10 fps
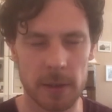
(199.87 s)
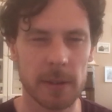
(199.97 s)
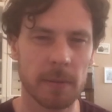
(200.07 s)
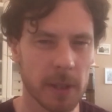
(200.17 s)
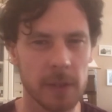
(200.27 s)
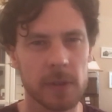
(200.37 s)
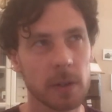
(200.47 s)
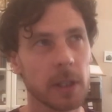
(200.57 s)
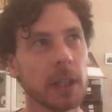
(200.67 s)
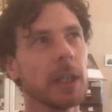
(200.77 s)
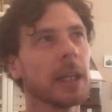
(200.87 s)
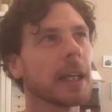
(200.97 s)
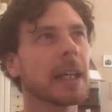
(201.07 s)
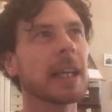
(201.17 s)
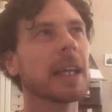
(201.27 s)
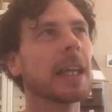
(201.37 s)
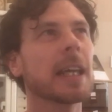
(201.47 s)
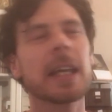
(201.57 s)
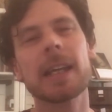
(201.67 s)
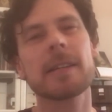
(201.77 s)
It gives you an
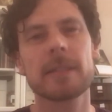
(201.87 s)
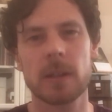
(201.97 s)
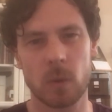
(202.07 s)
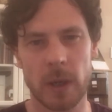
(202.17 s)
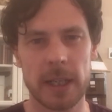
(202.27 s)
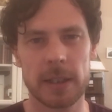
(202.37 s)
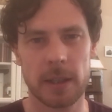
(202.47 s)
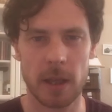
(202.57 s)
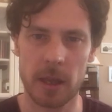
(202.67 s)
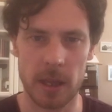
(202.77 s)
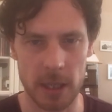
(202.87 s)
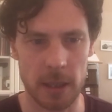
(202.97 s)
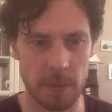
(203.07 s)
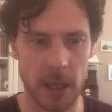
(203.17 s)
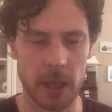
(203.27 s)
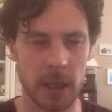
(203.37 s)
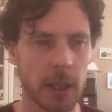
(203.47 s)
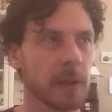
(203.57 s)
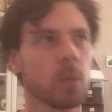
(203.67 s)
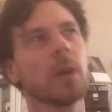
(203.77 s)
easier way to think about
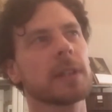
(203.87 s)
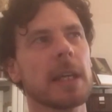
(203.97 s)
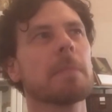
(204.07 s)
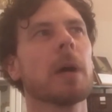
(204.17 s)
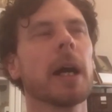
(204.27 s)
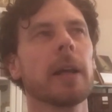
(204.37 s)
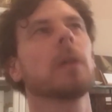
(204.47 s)
things. What's E minor?